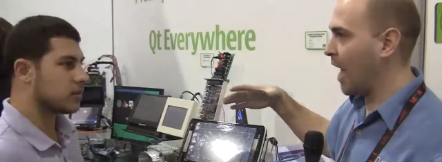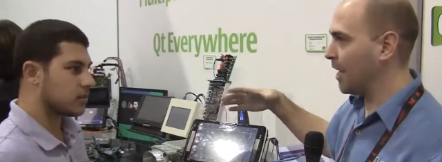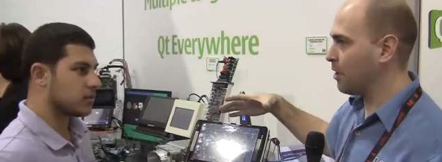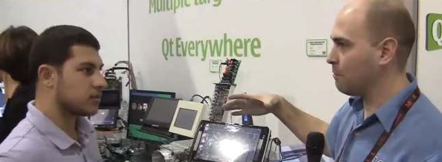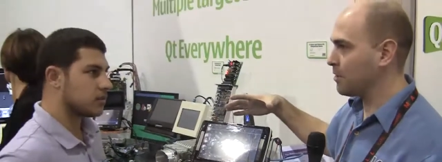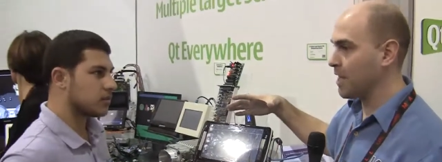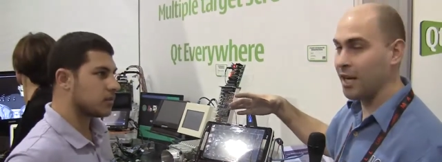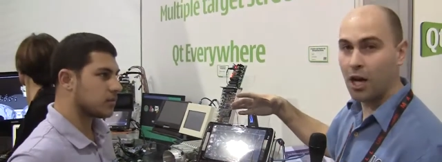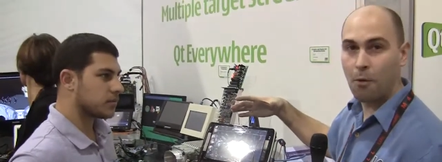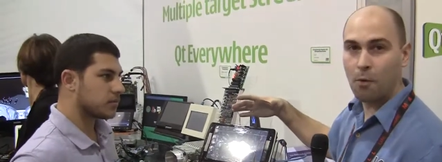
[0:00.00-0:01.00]
Speaker 1: items
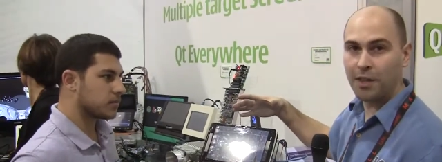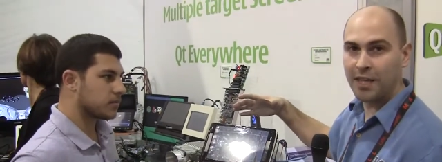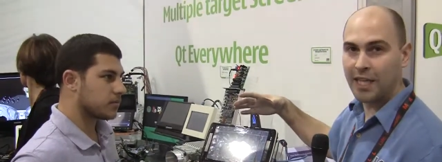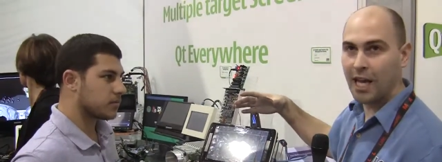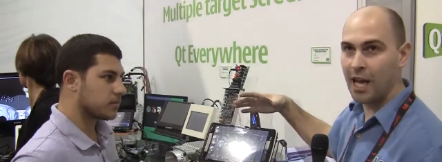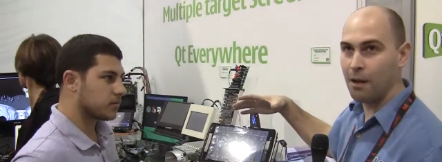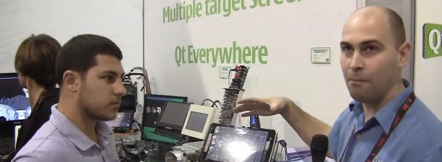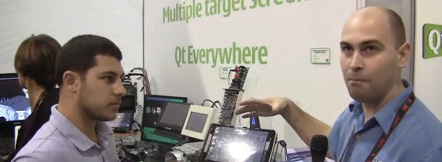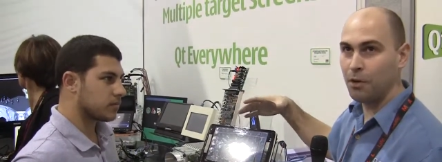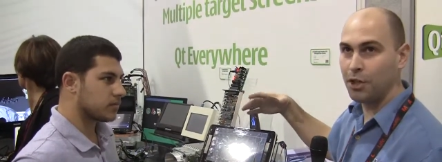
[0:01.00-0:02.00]
that come with the
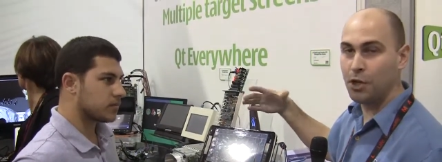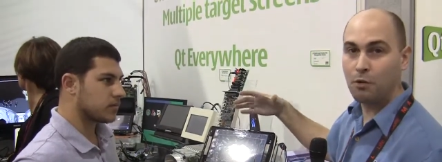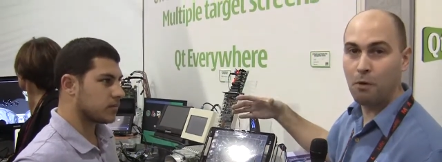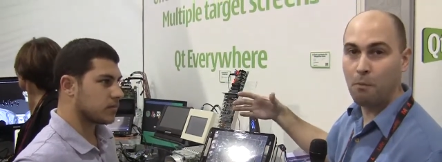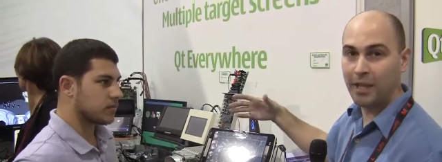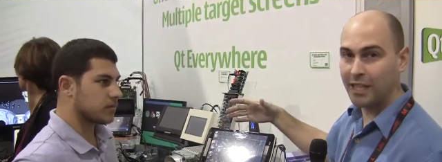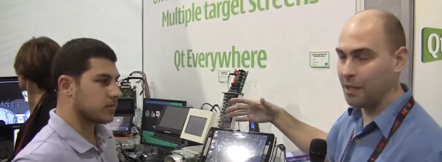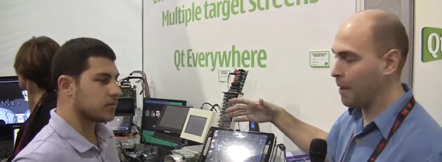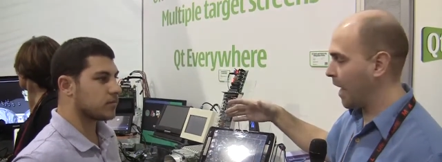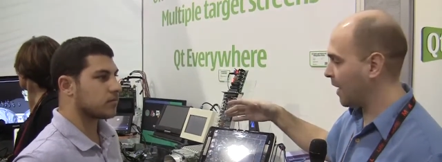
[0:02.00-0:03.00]
um, Qt
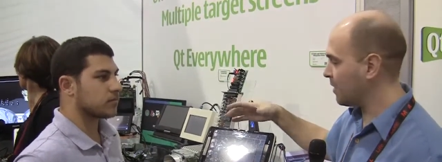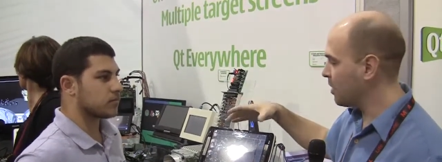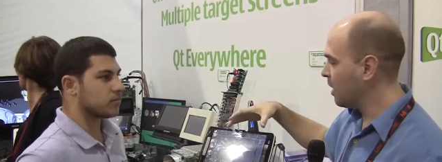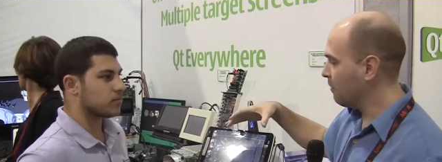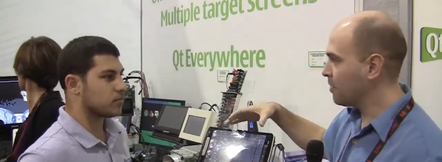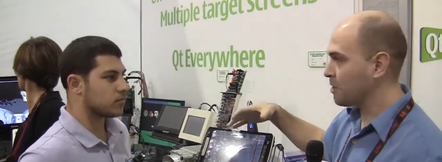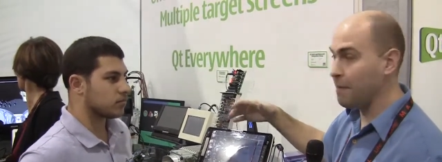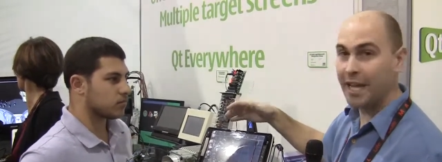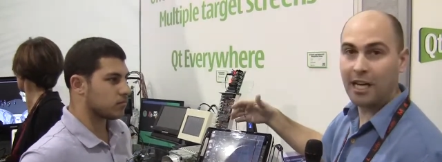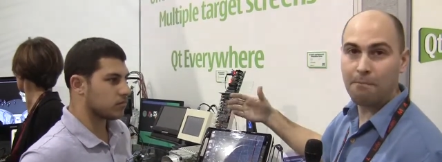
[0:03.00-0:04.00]
mobility package for
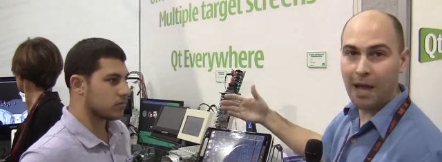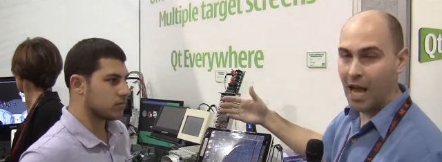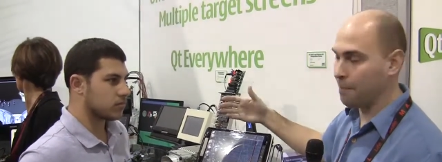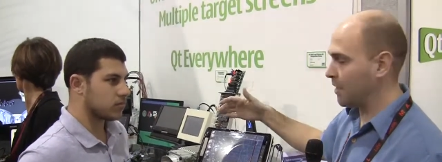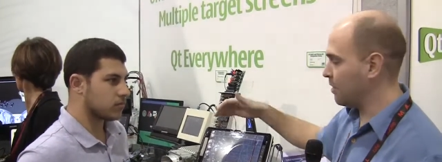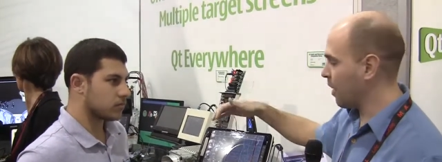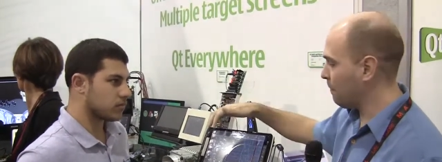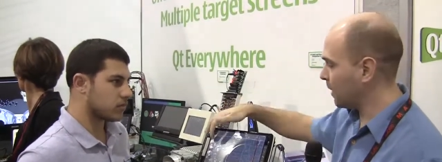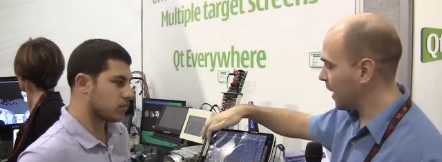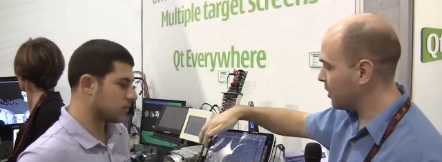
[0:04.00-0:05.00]
just making a map in your
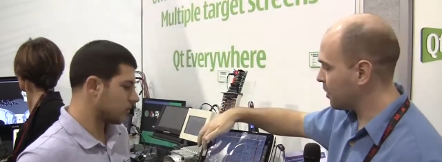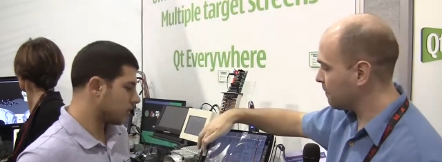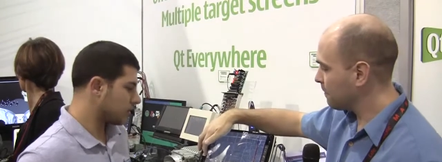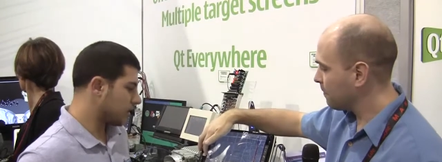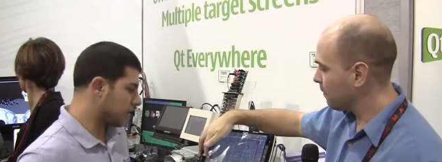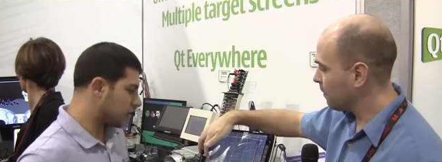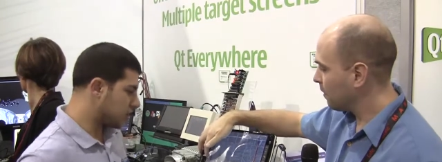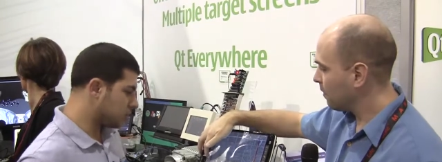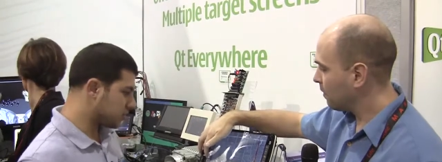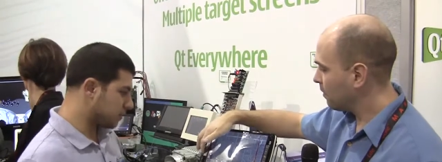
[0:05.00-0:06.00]
application.
Speaker 2: Now
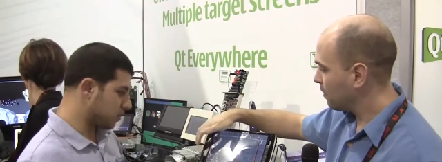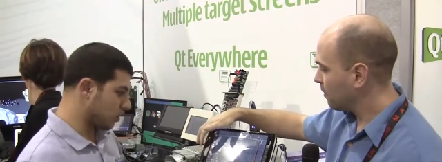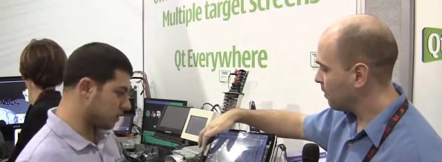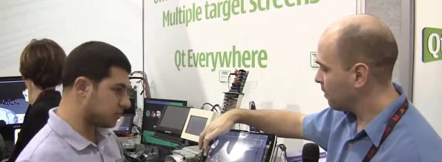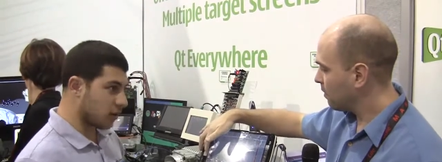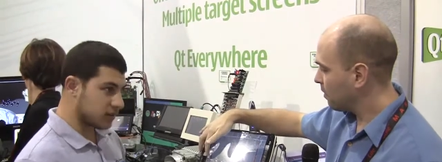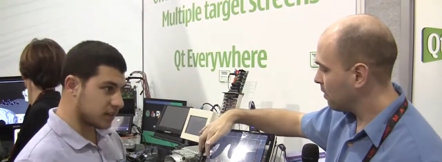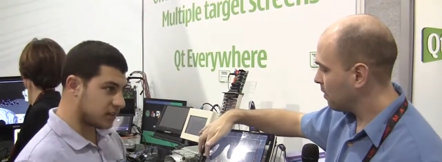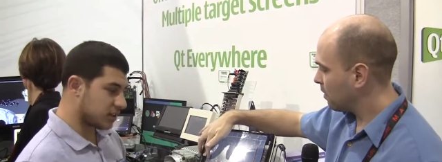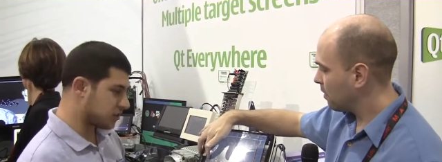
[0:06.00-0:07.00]
Qt supports
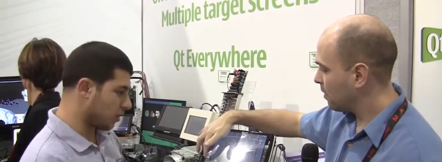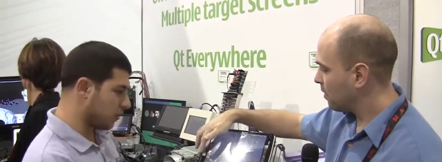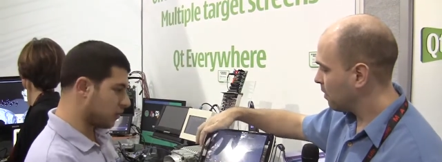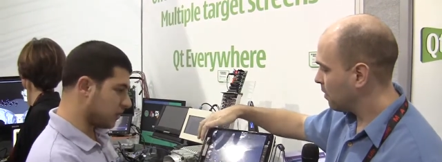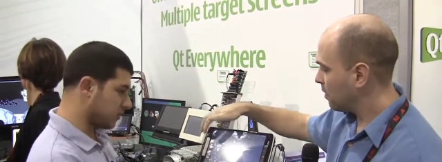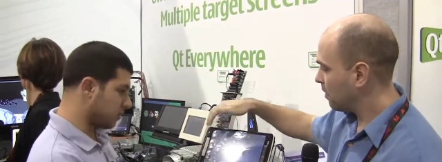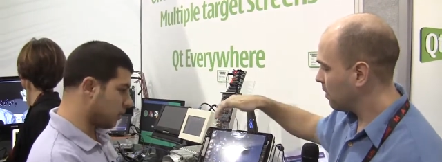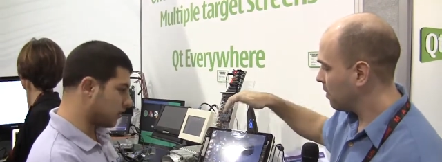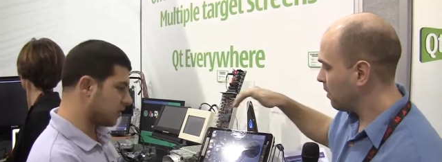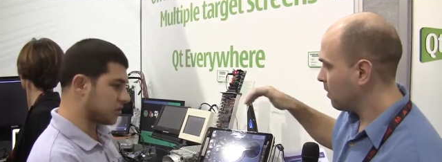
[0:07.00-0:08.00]
multi-touch, although this is a
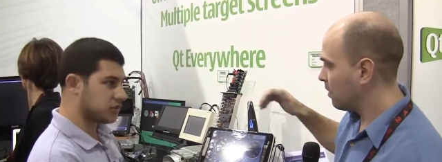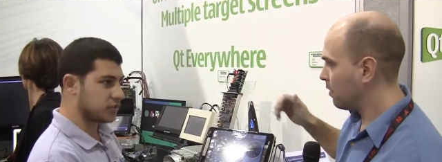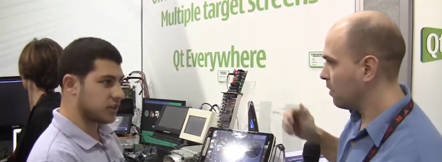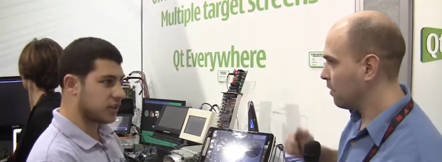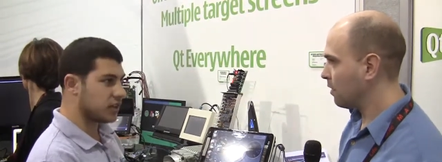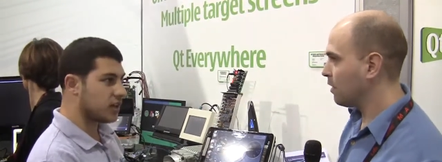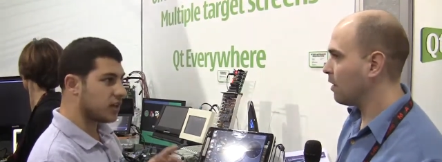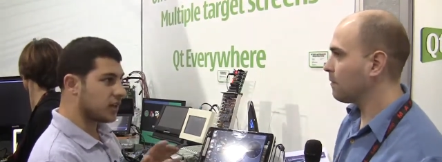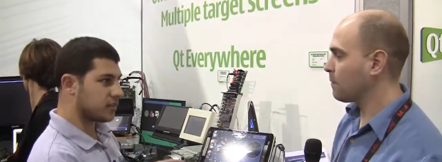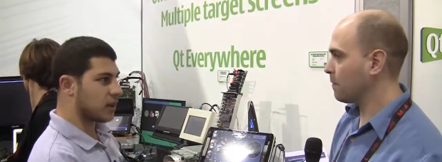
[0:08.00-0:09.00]
multi-touch screen.
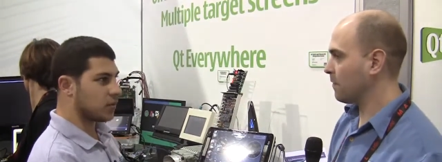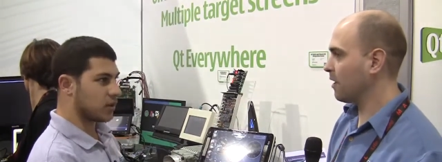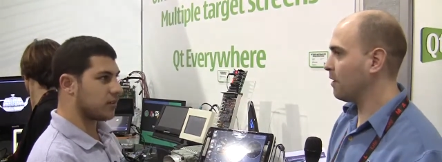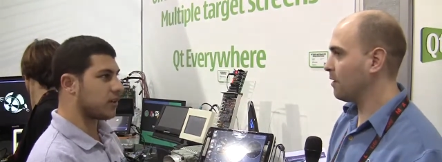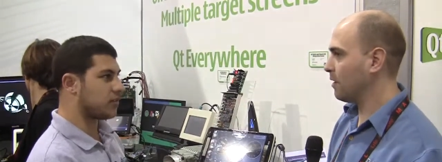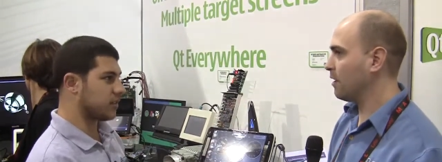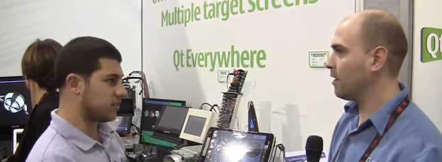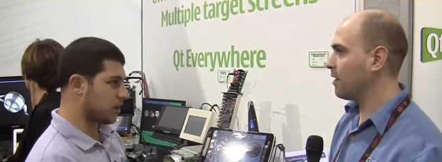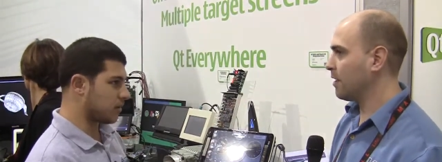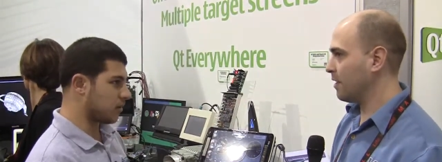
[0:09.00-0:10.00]
It's not working for you for
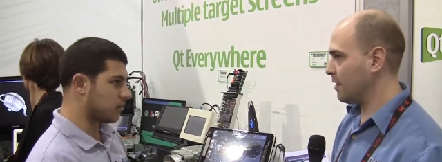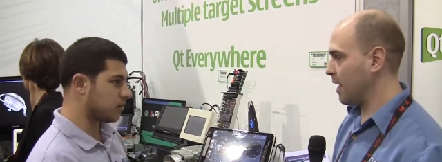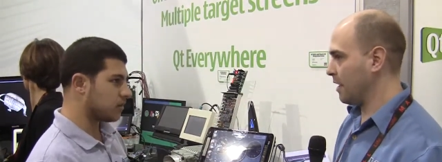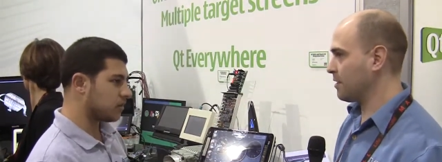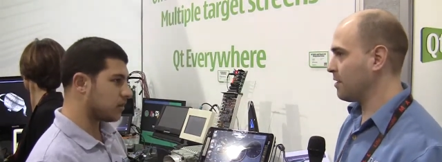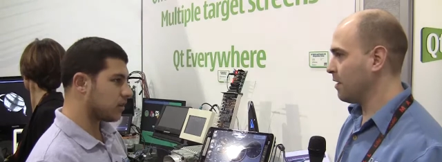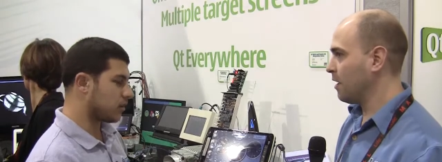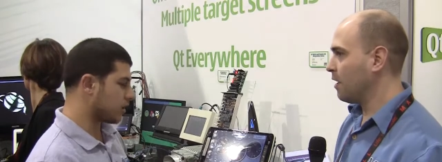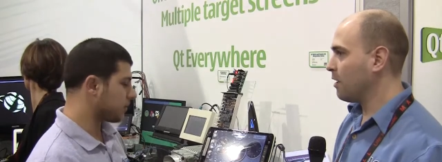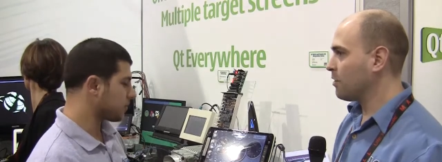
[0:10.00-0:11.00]
this demo.
Speaker 1: Yes. Okay.